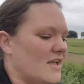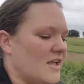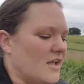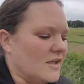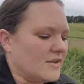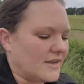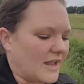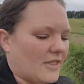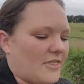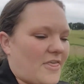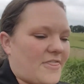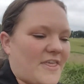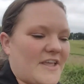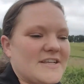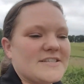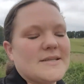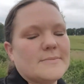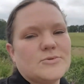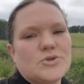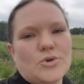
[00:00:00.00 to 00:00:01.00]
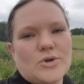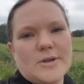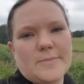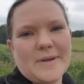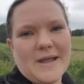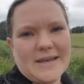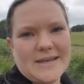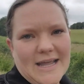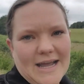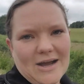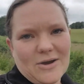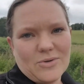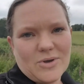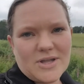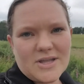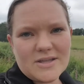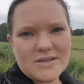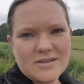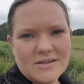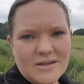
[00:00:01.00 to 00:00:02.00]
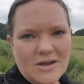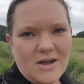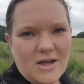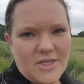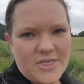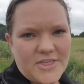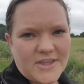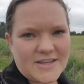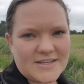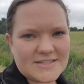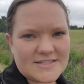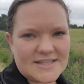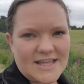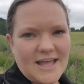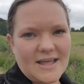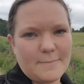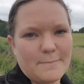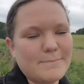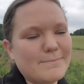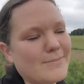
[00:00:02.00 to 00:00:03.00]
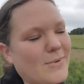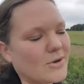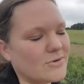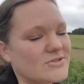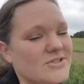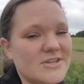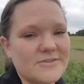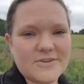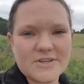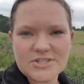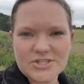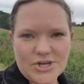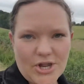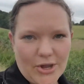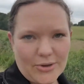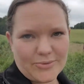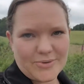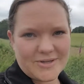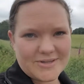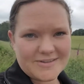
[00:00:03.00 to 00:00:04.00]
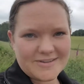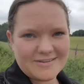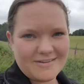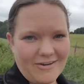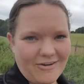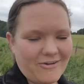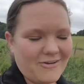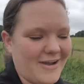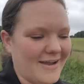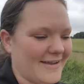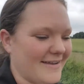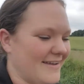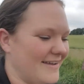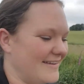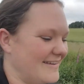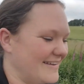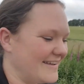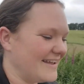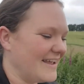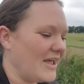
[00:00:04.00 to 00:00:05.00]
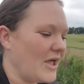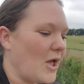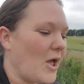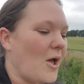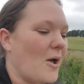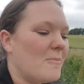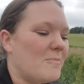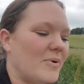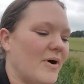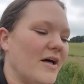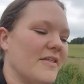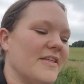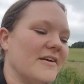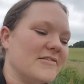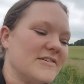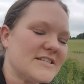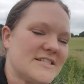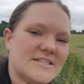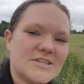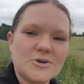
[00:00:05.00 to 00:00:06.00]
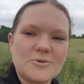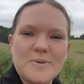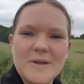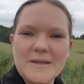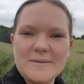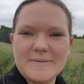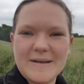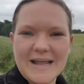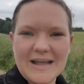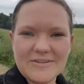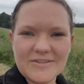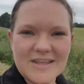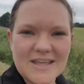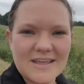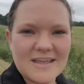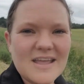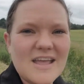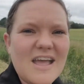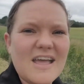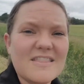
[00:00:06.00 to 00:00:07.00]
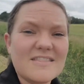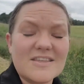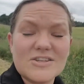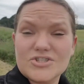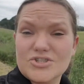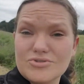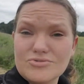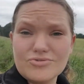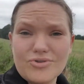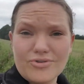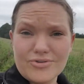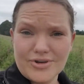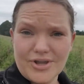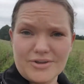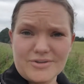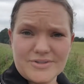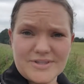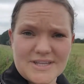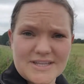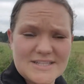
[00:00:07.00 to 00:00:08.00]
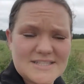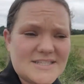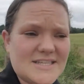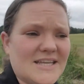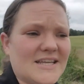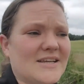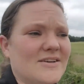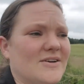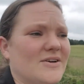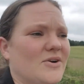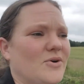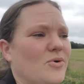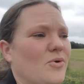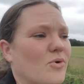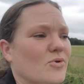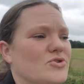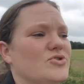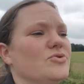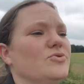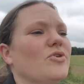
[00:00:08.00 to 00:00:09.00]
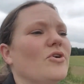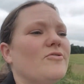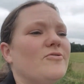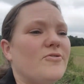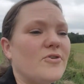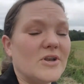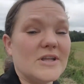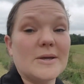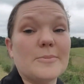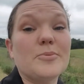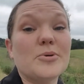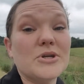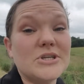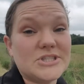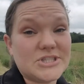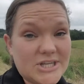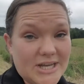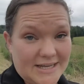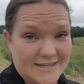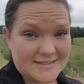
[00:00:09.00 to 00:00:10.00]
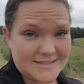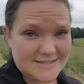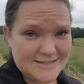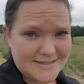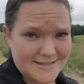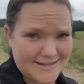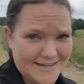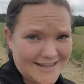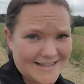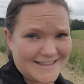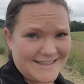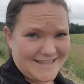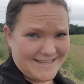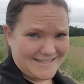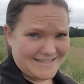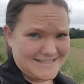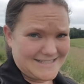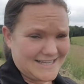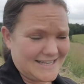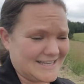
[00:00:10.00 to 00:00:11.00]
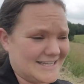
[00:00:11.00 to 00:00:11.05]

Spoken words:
Now, the things I'm talking about now are things that most of us know, all right? But there are still people out there that do not know this or do not fully appreciate this.